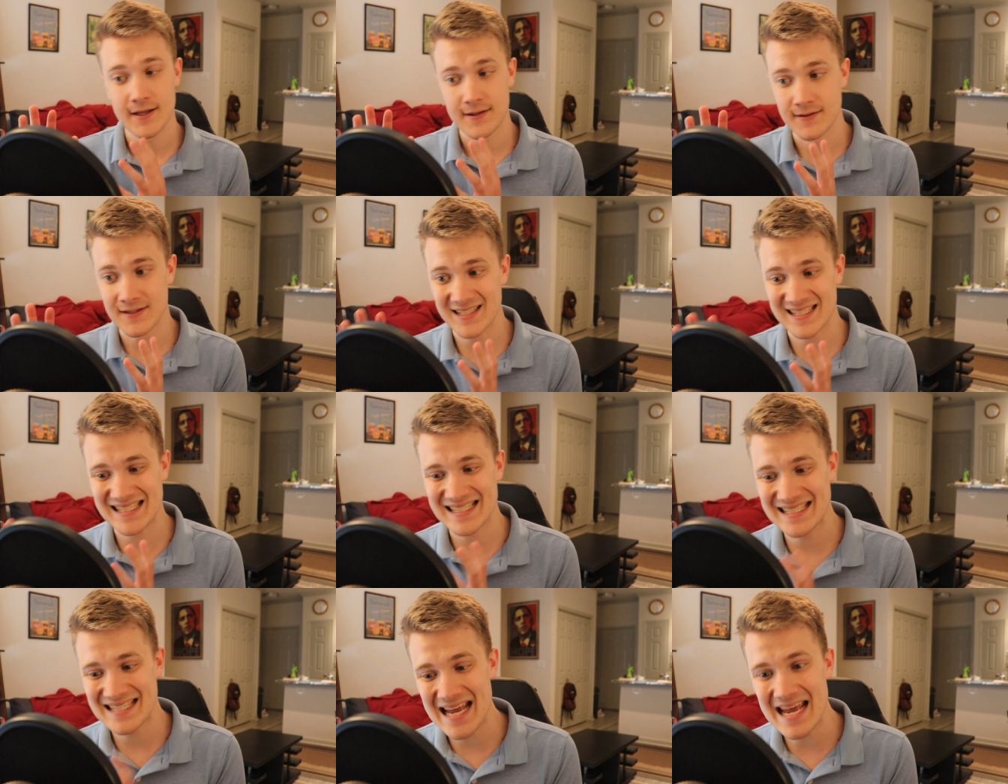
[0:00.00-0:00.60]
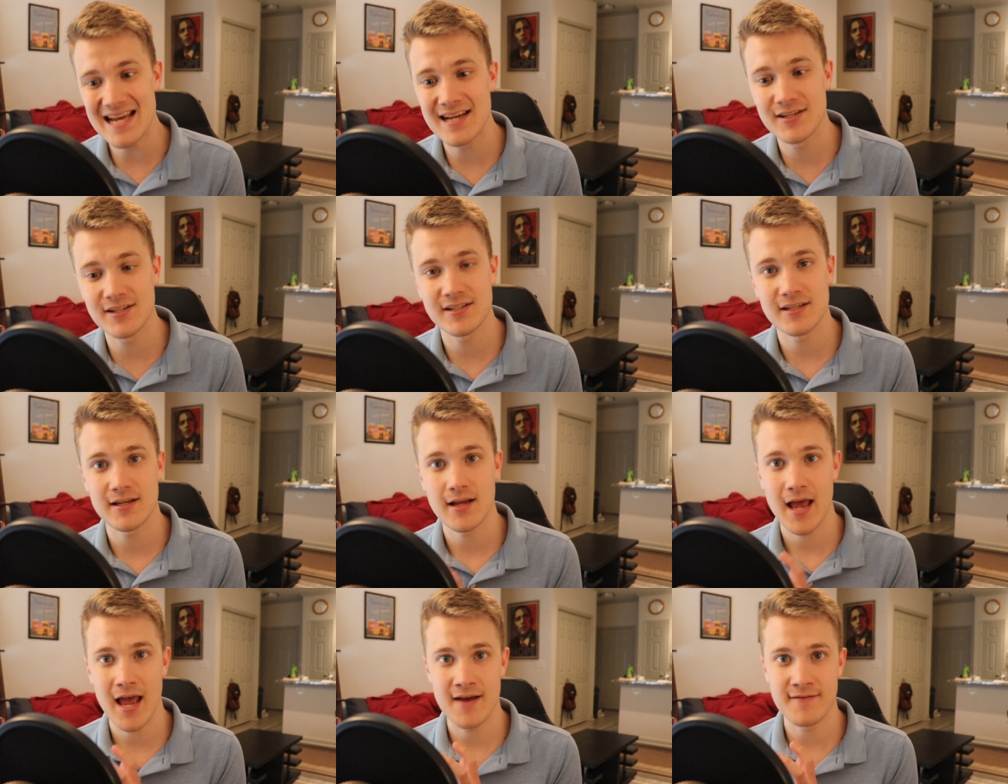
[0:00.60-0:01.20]
the
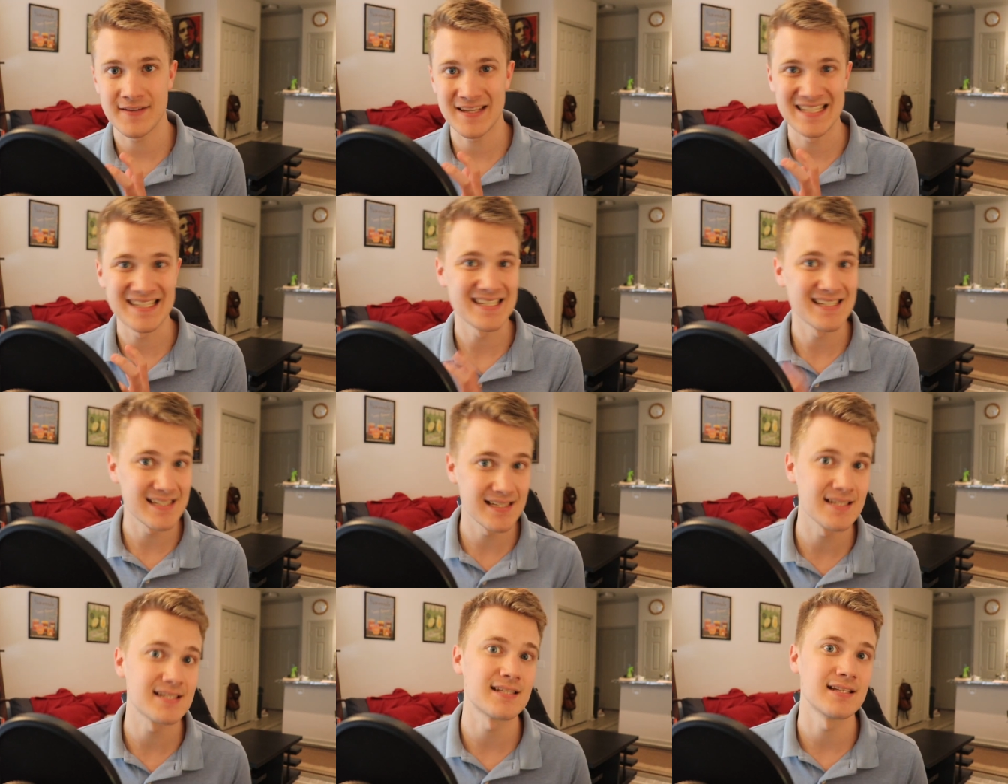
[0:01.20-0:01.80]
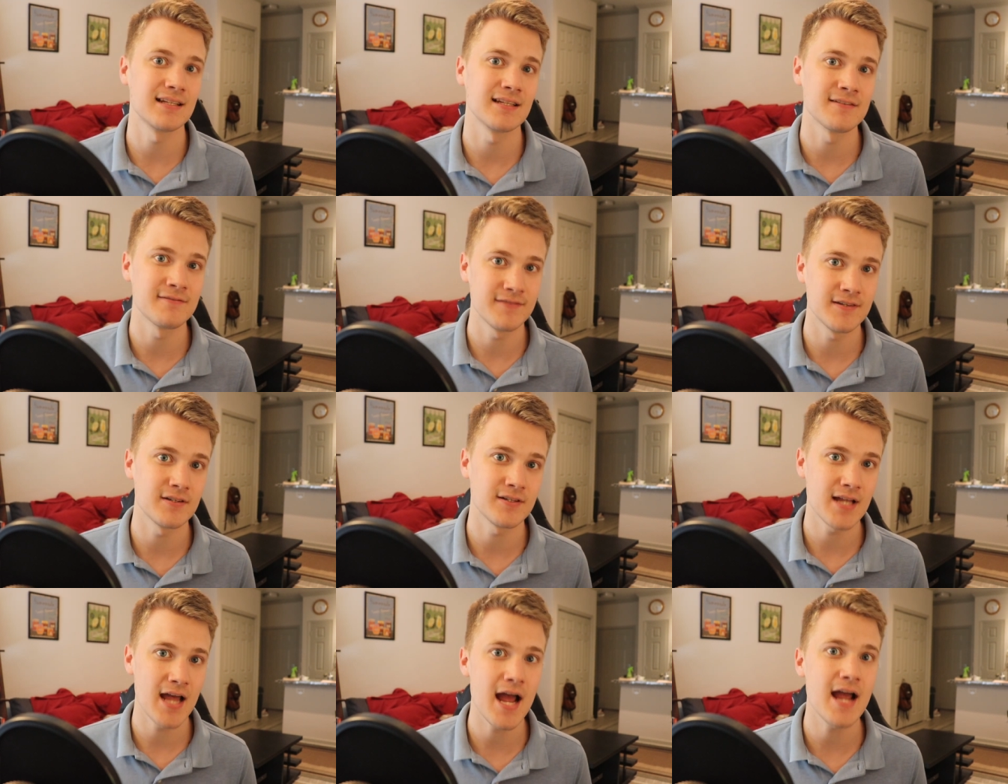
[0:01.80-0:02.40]
stakes have consistently
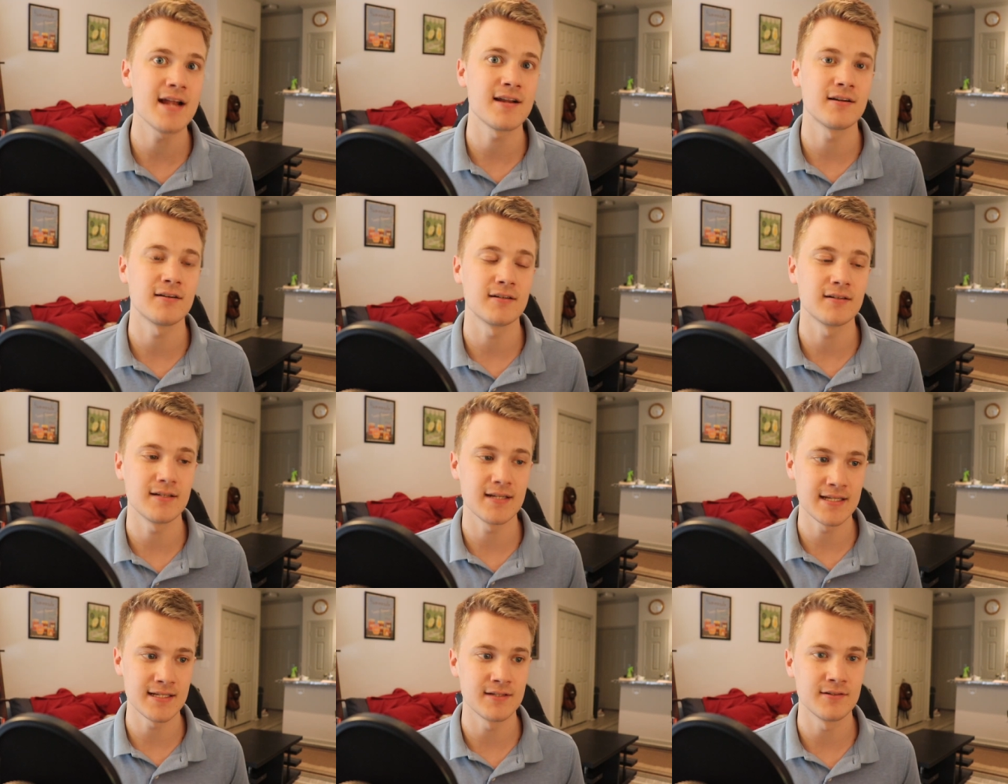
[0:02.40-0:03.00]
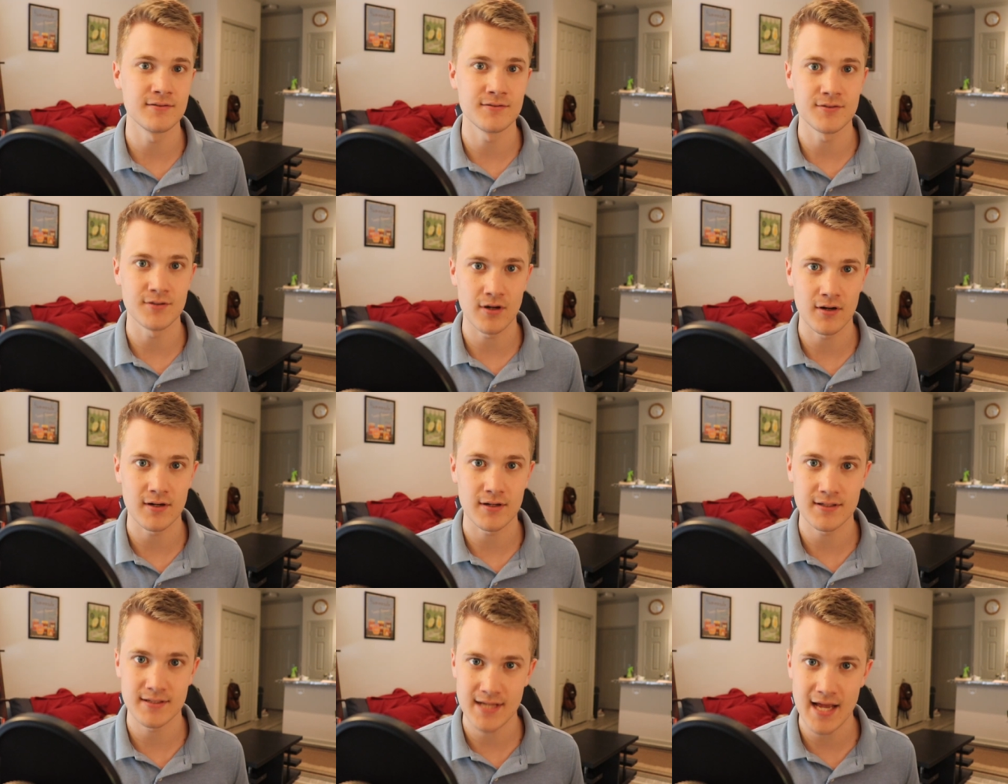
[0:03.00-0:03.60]
felt higher in
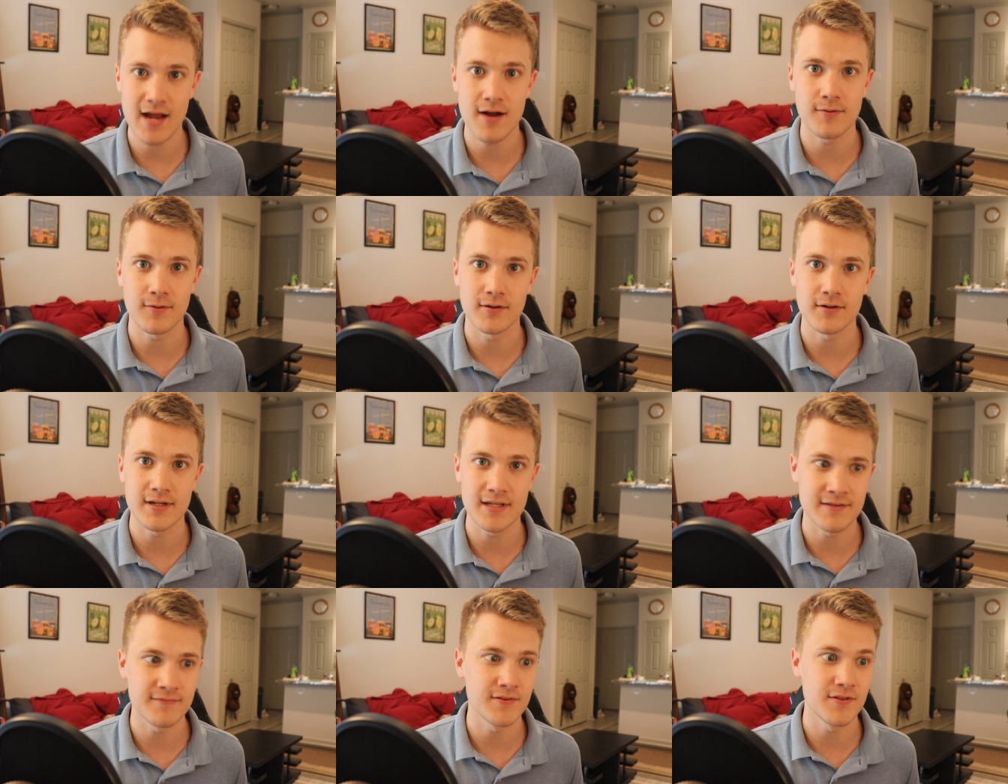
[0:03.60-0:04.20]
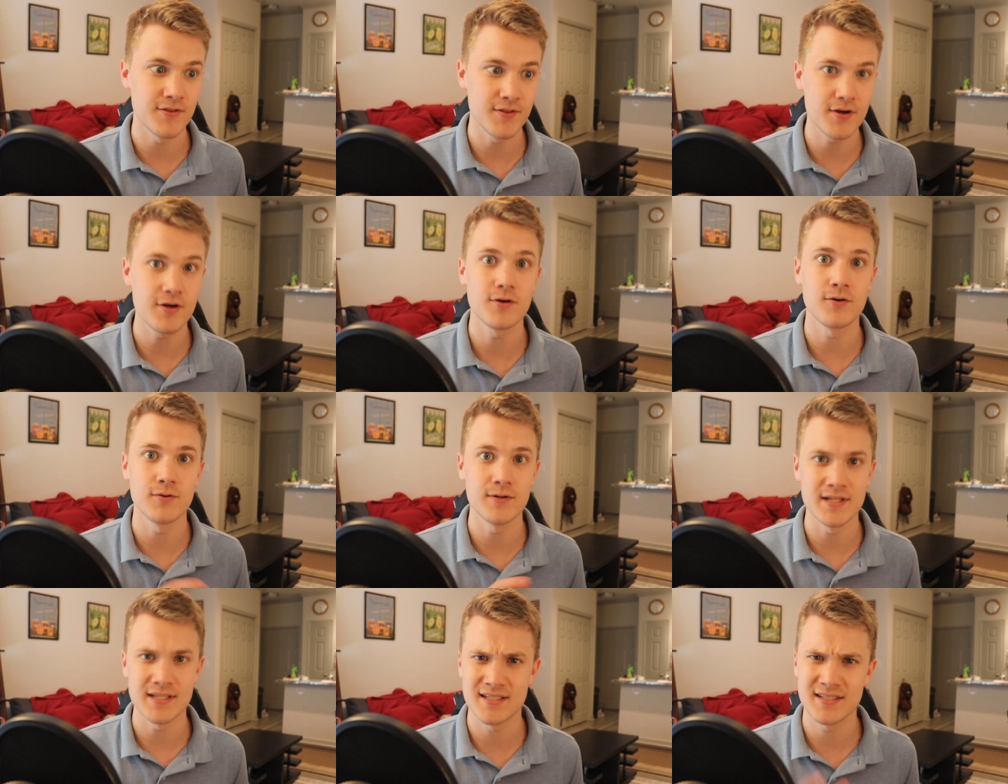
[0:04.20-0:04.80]
Dark Tower, even
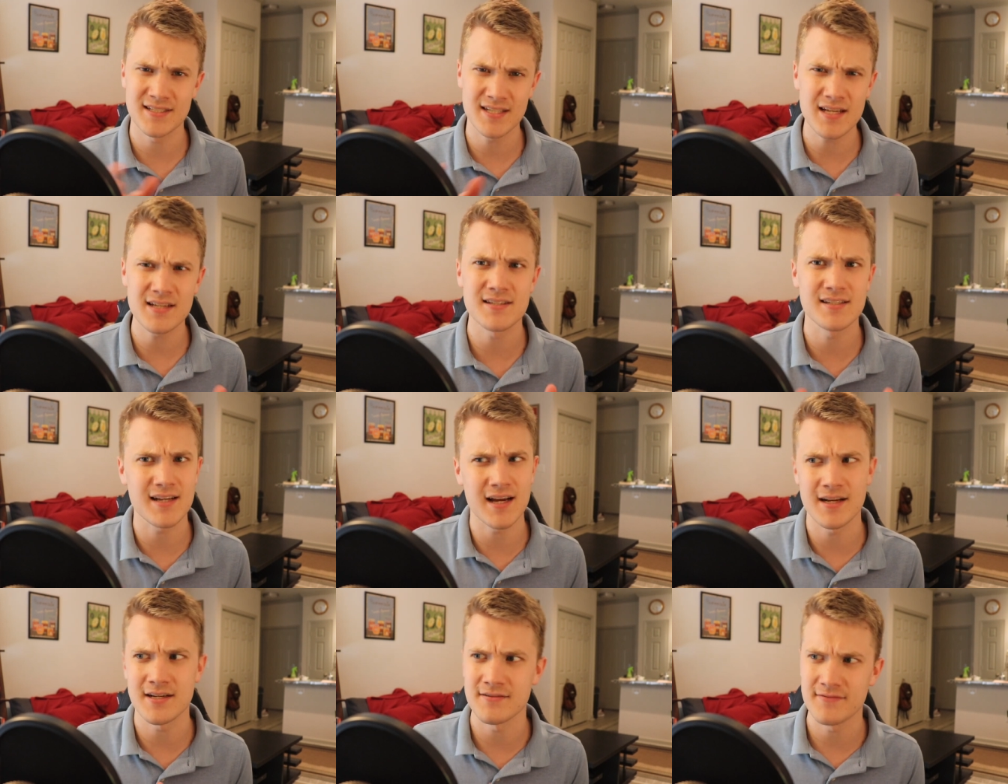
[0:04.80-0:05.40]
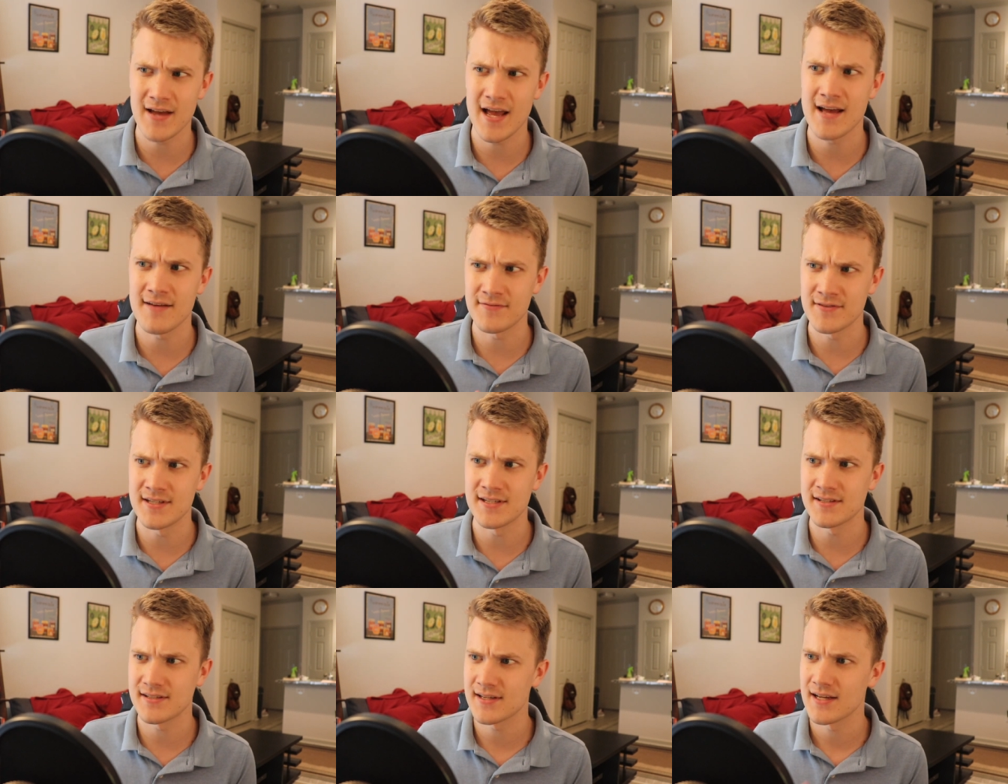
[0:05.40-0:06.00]
though it does kind of have
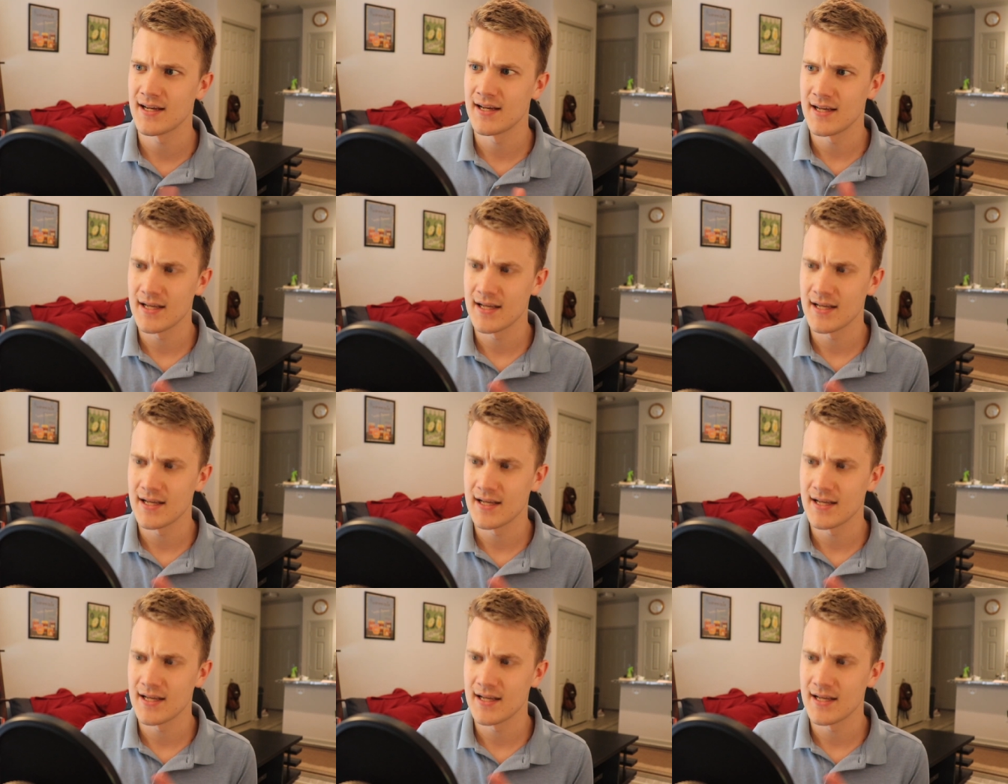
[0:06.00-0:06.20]
these